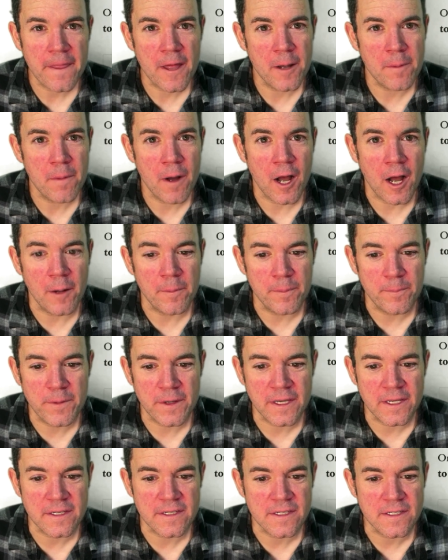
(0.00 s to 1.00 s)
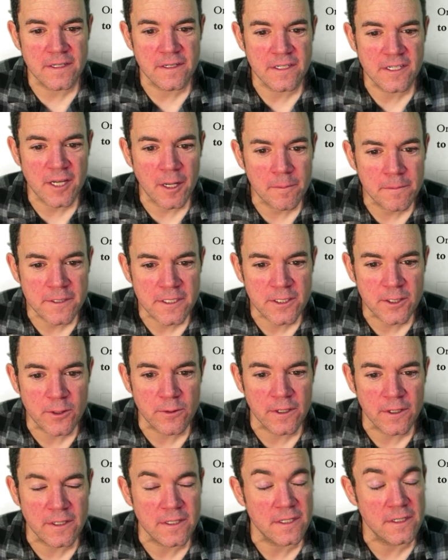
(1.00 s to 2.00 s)
them up because some
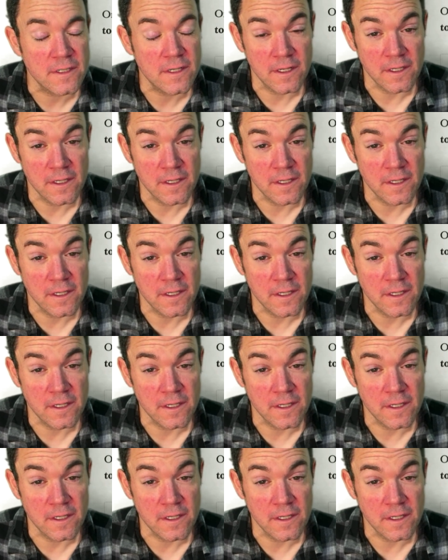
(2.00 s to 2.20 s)
students,